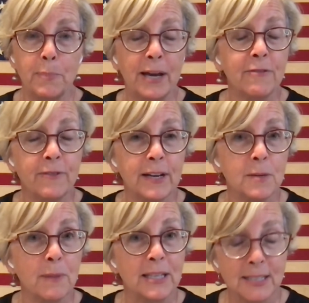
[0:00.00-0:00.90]

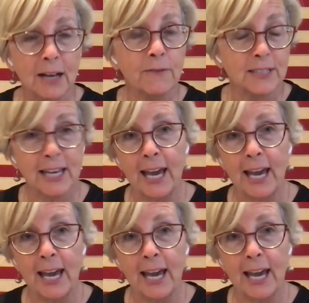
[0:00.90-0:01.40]
benefited myself as a